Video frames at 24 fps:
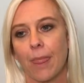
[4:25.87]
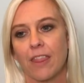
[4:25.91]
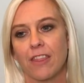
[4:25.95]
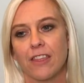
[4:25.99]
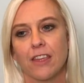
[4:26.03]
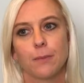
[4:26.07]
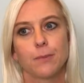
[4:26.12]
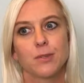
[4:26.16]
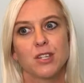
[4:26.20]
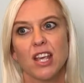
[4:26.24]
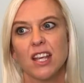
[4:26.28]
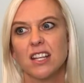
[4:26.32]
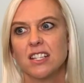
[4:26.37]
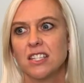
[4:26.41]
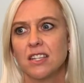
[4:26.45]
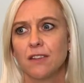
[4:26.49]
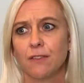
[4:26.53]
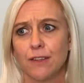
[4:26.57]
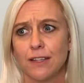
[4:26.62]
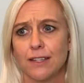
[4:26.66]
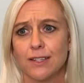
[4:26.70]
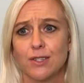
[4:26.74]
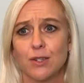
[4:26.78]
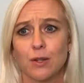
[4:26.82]
the
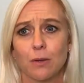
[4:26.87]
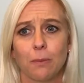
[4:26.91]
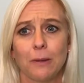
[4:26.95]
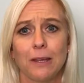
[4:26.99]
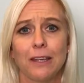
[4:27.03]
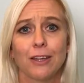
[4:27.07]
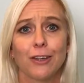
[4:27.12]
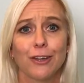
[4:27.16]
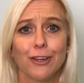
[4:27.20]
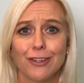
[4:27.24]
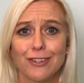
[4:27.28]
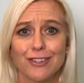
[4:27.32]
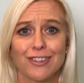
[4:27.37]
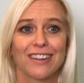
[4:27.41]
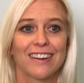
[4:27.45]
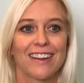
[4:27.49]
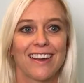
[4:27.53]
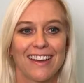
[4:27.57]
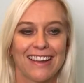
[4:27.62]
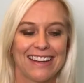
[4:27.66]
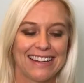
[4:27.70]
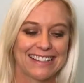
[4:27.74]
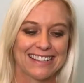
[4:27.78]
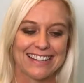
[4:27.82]
objective is to be good
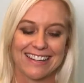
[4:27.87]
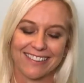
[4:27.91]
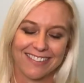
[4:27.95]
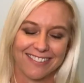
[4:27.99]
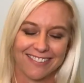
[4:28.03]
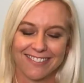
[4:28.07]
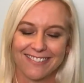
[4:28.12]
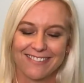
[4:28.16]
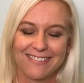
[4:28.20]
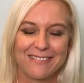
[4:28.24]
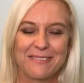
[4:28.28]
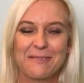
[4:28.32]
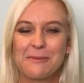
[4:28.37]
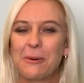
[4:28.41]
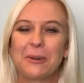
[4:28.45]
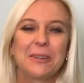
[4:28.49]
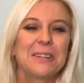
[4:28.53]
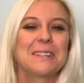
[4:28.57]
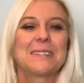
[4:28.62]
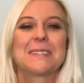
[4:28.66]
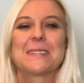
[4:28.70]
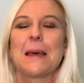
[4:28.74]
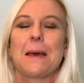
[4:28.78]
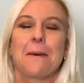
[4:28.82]
tonight.
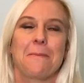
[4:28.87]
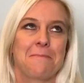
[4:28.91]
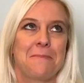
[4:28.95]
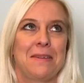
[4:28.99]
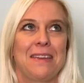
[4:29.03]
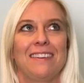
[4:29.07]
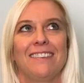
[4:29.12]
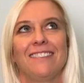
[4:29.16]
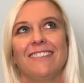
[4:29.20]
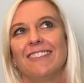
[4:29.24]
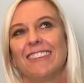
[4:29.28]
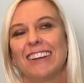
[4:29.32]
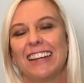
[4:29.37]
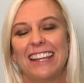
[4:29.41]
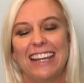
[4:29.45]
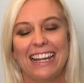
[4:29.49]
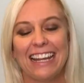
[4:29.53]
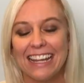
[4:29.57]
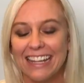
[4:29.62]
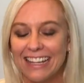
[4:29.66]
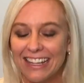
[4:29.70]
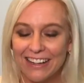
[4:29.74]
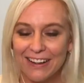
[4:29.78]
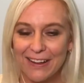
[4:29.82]
What does that mean
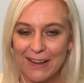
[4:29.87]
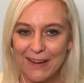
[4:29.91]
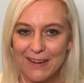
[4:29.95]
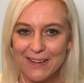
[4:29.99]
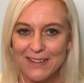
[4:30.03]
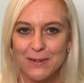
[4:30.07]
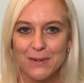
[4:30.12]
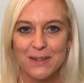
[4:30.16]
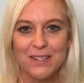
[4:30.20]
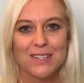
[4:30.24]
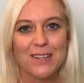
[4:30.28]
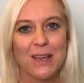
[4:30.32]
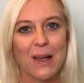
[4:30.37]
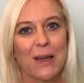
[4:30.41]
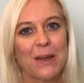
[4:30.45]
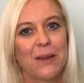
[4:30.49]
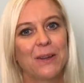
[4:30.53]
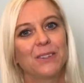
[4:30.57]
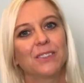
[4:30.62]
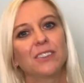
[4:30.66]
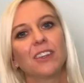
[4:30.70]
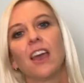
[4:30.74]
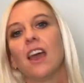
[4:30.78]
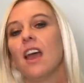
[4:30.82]
really, you know, to a
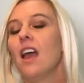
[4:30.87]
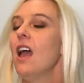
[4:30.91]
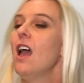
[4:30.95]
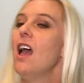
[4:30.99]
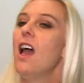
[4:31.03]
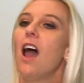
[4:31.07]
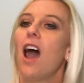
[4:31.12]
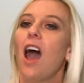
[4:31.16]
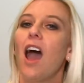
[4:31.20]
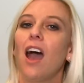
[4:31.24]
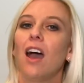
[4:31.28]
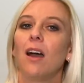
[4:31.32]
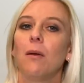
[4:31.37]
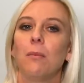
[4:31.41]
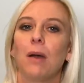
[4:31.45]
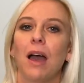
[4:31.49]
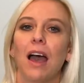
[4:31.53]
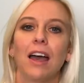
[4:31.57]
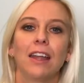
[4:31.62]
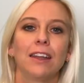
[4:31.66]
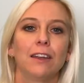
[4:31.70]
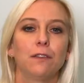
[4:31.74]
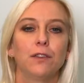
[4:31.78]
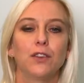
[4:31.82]
child?
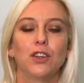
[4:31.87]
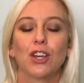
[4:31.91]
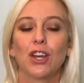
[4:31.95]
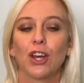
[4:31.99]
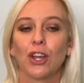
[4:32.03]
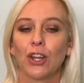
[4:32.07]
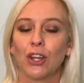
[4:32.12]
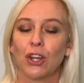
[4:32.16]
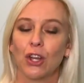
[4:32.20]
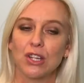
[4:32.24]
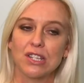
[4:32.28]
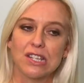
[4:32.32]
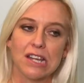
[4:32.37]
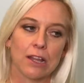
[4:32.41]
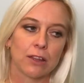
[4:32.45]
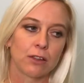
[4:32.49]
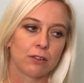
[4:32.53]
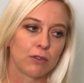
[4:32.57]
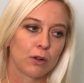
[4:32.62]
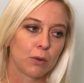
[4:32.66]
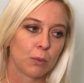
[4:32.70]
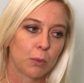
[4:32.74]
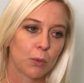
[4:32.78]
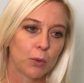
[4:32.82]
And if you're going to go down
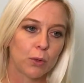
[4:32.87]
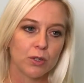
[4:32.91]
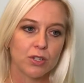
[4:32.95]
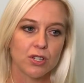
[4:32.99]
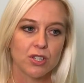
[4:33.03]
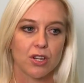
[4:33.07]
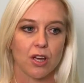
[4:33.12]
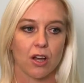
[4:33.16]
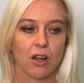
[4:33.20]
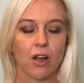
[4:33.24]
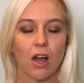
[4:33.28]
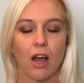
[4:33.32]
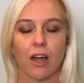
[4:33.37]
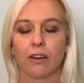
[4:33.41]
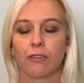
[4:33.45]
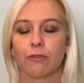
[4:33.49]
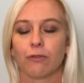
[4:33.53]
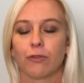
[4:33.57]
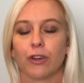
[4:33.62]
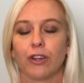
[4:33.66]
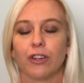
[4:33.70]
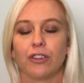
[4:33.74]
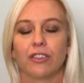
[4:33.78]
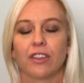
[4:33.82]
the reward shop kind
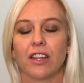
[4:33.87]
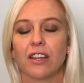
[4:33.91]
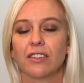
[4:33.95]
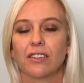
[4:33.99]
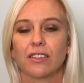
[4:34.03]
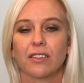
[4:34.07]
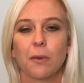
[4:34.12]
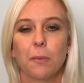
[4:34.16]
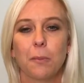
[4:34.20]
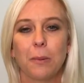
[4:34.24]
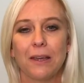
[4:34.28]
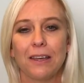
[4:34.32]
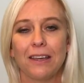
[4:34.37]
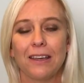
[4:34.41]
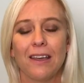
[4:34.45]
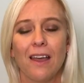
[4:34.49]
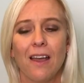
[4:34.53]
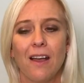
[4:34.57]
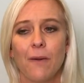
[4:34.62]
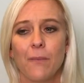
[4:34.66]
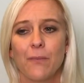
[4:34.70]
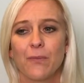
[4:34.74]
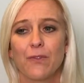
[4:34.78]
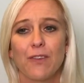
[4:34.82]
of route, that could be
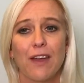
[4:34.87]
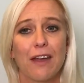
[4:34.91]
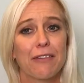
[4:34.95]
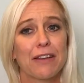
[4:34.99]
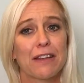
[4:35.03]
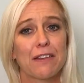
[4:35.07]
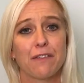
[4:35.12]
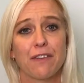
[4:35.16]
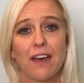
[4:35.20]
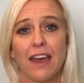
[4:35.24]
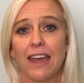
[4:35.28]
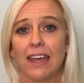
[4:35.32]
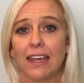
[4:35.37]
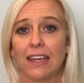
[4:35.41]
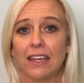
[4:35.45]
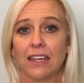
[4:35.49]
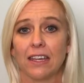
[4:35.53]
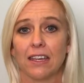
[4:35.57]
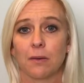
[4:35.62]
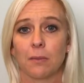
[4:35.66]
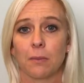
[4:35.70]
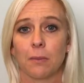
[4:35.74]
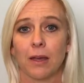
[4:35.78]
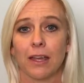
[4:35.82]
very
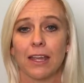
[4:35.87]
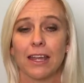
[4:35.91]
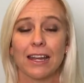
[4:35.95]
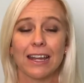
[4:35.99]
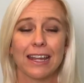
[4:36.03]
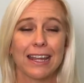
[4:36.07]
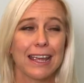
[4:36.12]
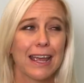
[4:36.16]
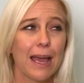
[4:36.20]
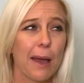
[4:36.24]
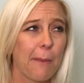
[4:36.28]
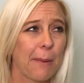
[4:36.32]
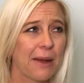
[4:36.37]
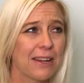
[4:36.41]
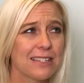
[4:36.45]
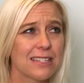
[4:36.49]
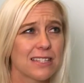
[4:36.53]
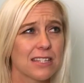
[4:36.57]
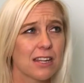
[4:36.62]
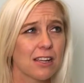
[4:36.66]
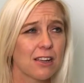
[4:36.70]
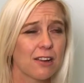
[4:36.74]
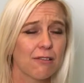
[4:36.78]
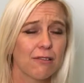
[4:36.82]
vague. Am I going to get my
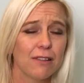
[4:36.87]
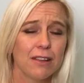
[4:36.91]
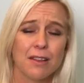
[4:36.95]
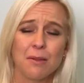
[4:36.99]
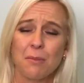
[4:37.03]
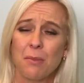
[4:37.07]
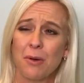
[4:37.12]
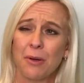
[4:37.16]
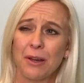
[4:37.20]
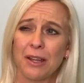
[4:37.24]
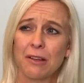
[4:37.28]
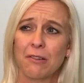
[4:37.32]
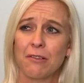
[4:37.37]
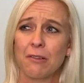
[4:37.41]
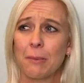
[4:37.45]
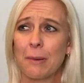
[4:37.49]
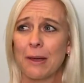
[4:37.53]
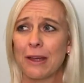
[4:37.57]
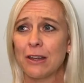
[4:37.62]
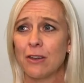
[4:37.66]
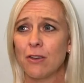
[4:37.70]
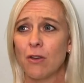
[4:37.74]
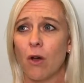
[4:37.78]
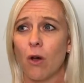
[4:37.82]
sticker in the morning or am
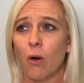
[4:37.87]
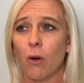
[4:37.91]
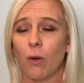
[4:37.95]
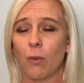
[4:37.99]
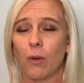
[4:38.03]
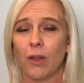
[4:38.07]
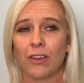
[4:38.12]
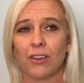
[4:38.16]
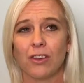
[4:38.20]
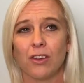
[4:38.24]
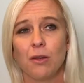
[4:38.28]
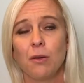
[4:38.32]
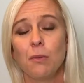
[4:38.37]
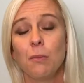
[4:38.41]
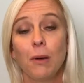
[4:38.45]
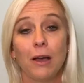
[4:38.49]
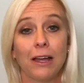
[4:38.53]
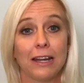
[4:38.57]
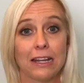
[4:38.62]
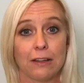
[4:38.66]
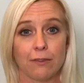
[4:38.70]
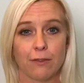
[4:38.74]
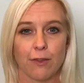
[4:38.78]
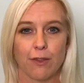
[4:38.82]
I not? And you
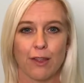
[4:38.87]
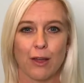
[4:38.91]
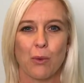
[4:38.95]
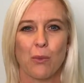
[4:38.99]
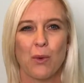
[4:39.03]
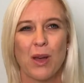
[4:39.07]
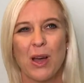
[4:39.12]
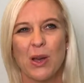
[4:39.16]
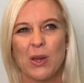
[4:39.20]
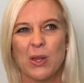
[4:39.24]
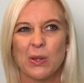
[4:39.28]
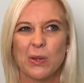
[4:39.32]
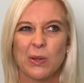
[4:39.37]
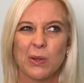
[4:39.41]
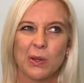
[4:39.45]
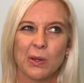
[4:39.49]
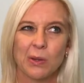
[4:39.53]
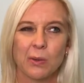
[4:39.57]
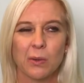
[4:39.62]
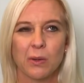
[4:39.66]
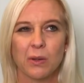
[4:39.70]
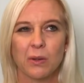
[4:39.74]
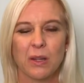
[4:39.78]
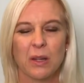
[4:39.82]
might even think, well,
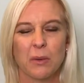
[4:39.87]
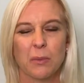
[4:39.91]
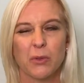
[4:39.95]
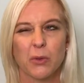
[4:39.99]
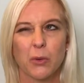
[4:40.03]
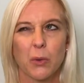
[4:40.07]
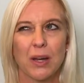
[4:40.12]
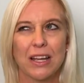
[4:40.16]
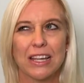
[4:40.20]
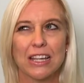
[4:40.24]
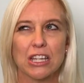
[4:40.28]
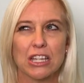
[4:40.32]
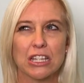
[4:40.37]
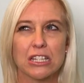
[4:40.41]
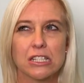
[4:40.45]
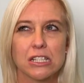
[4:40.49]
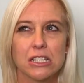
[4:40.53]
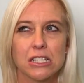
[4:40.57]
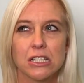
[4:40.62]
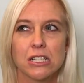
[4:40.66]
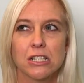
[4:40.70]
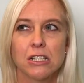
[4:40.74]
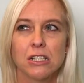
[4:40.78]
he was quite good.